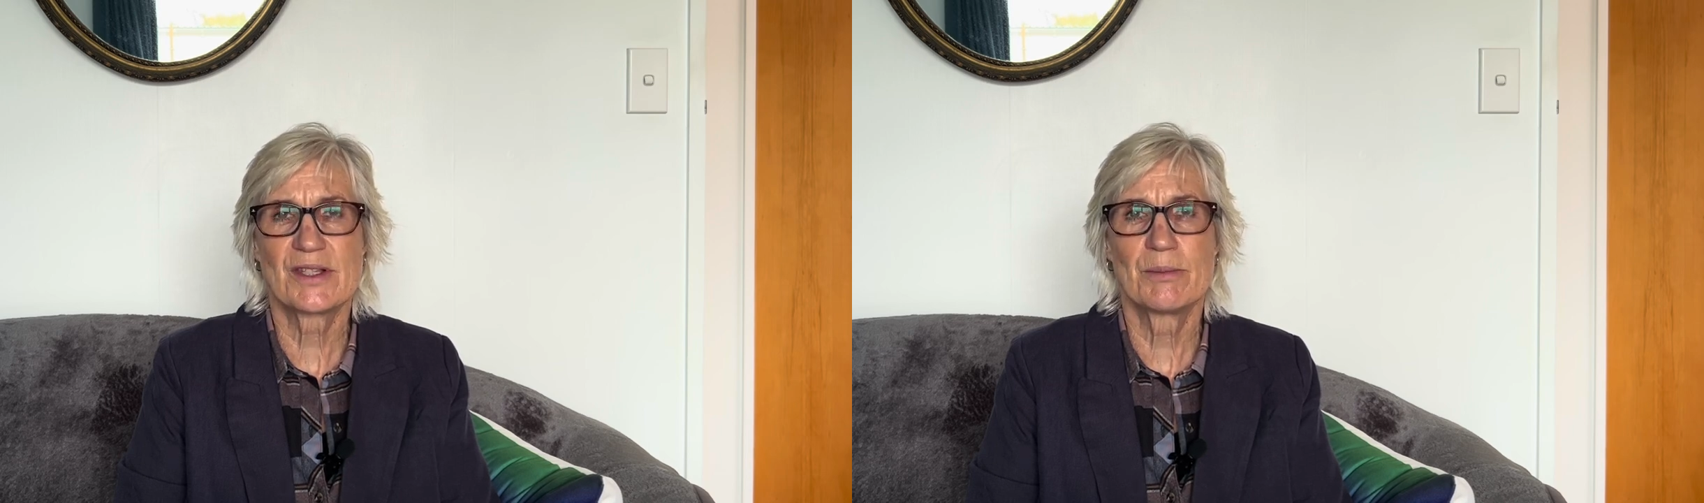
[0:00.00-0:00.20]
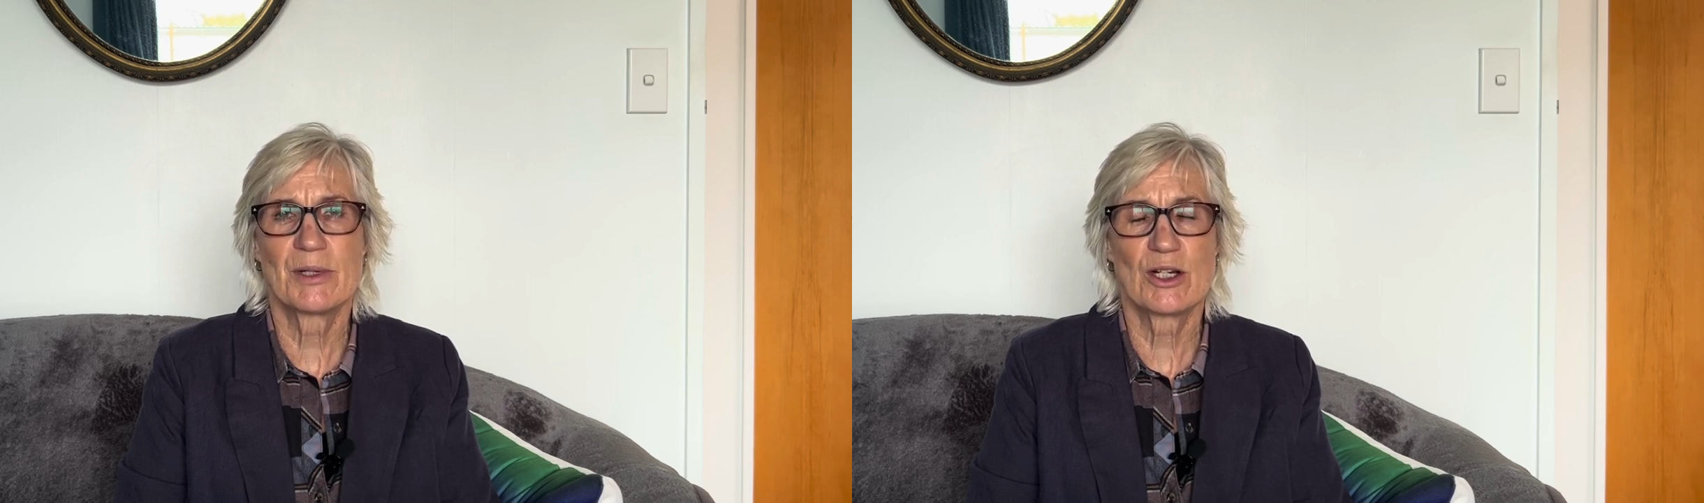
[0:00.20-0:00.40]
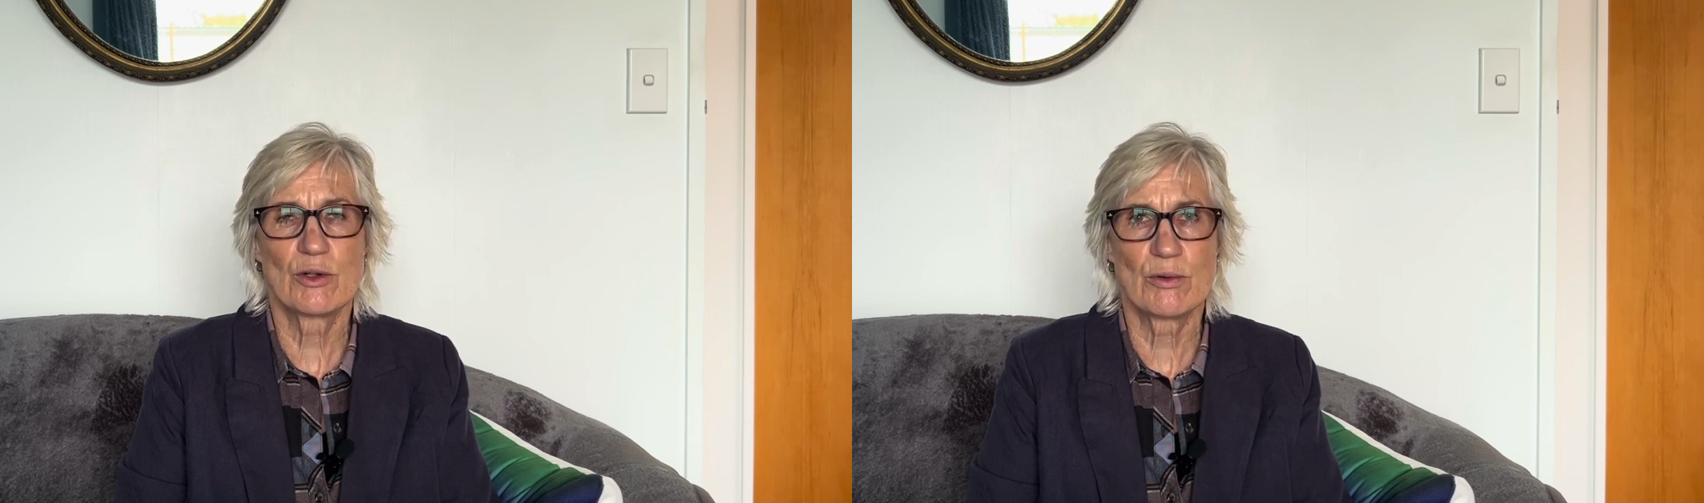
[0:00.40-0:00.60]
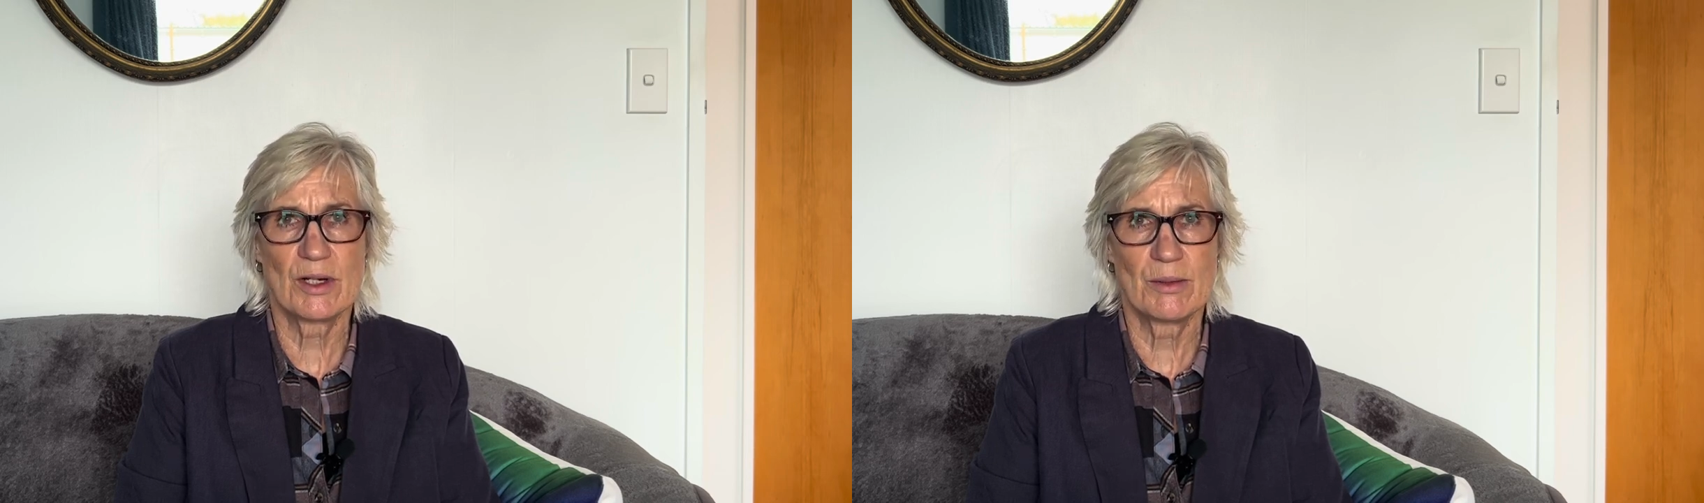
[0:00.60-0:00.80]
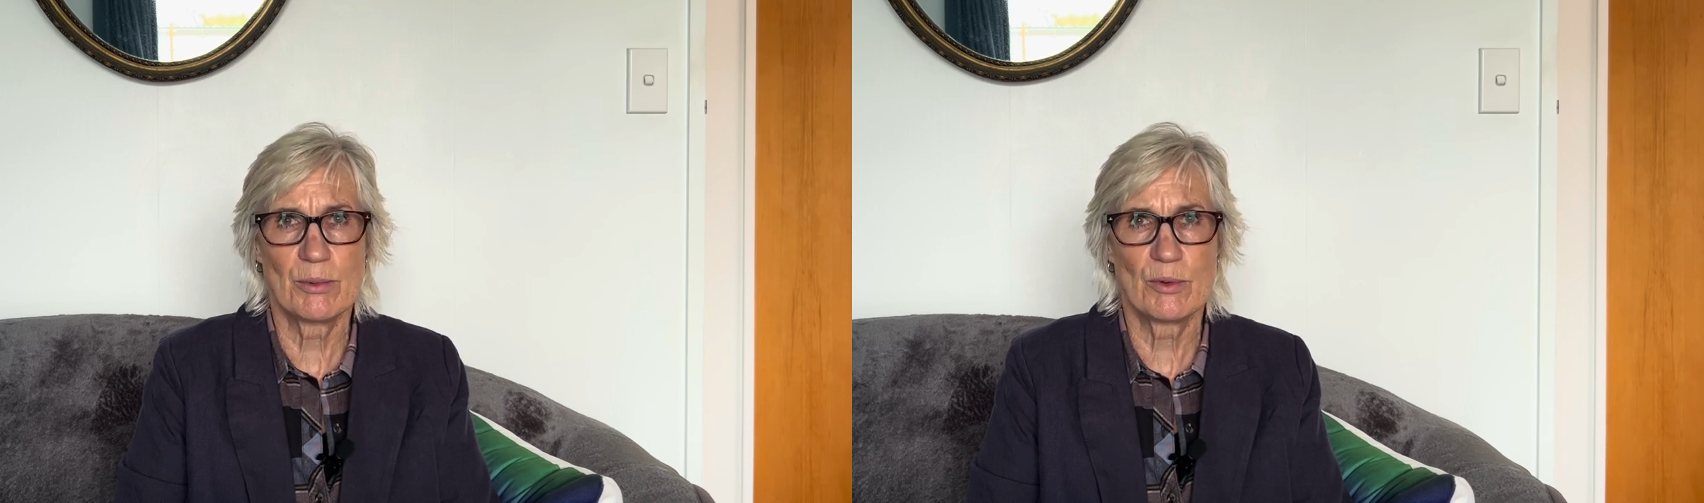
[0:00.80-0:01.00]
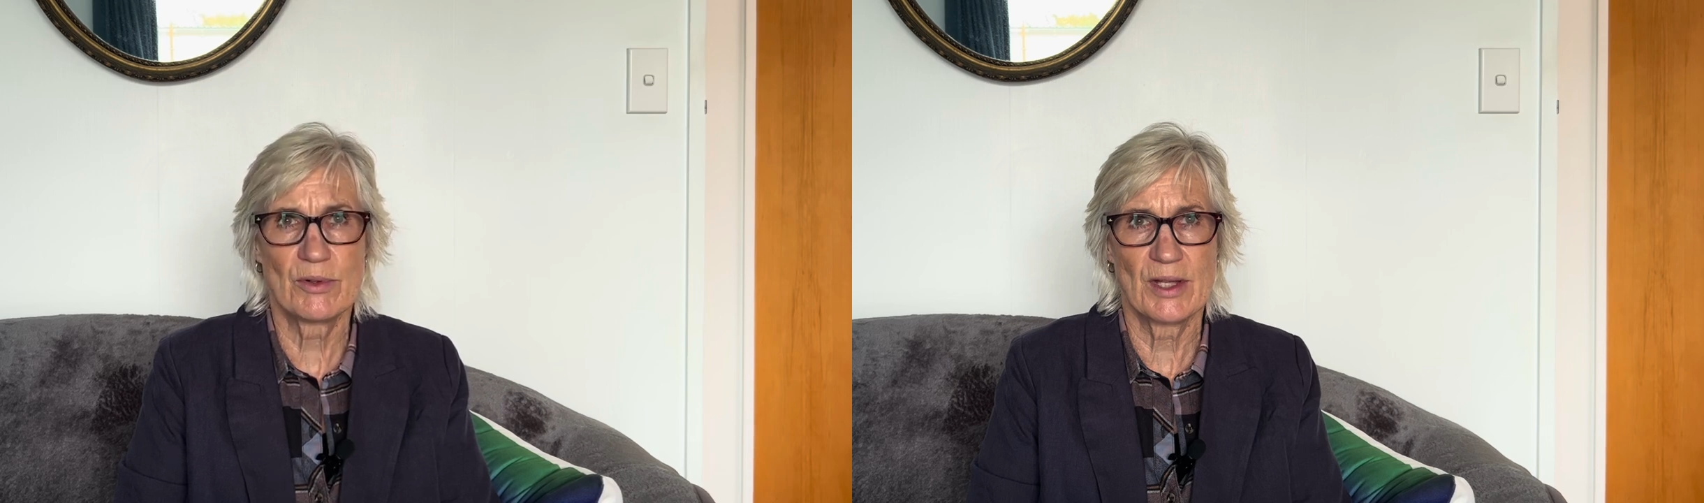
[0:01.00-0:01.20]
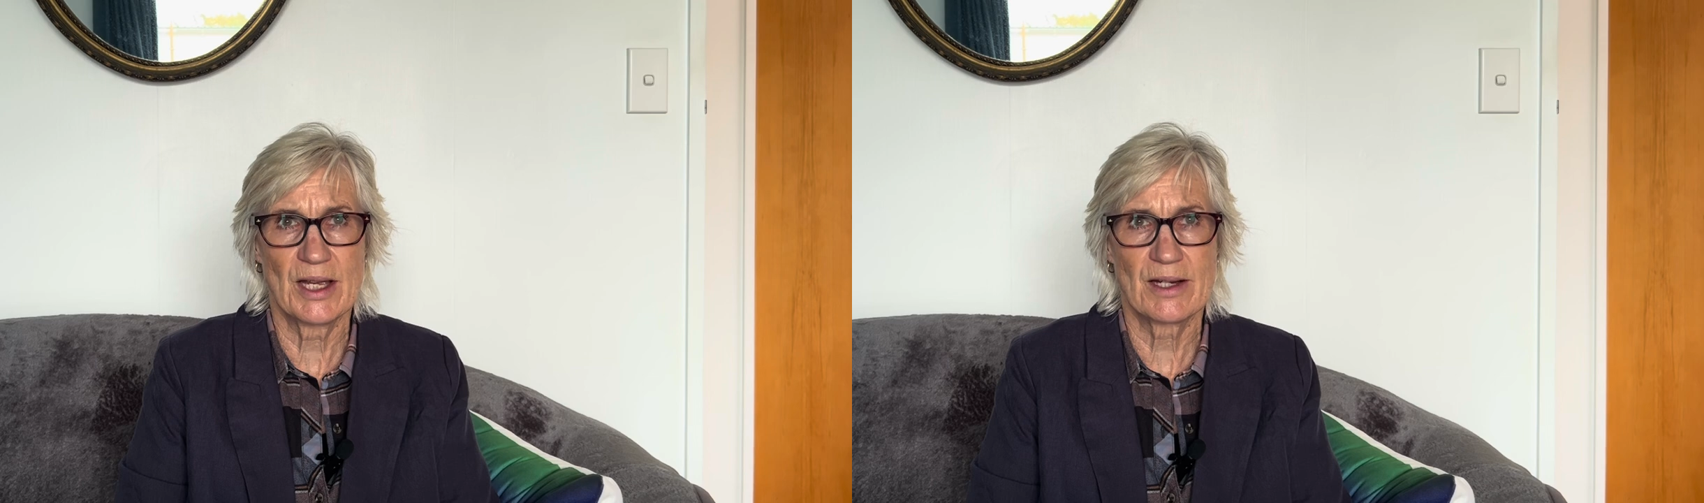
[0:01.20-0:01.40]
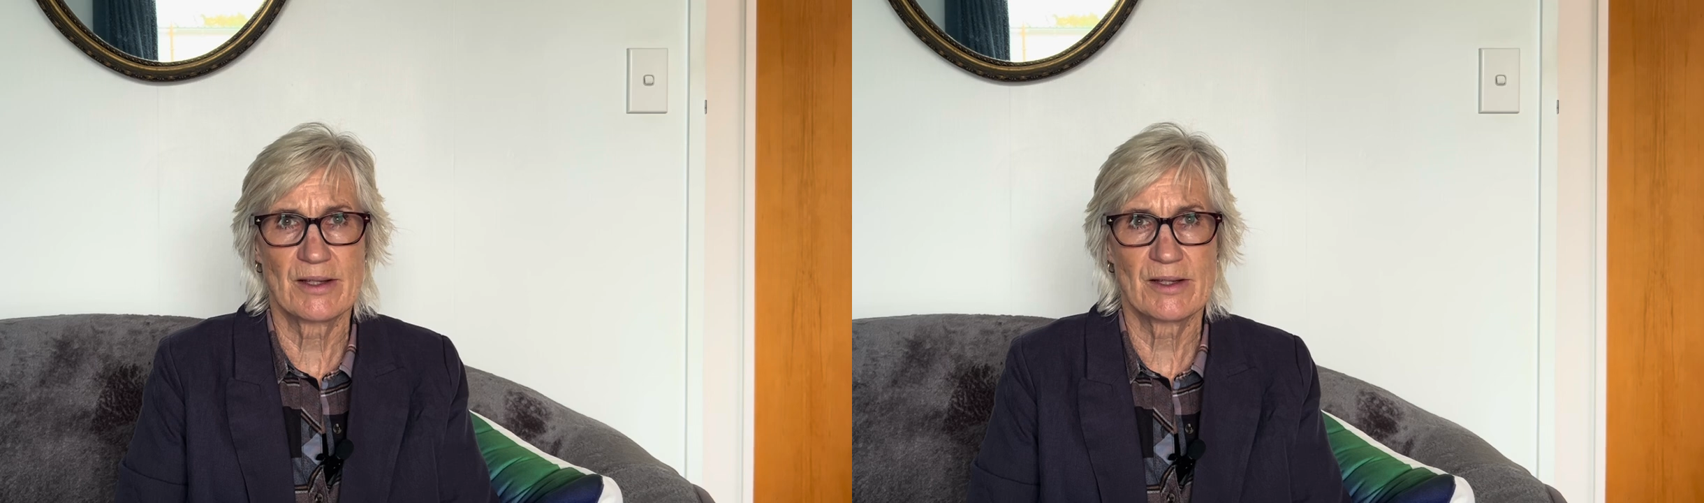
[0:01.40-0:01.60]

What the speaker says: some incredible things.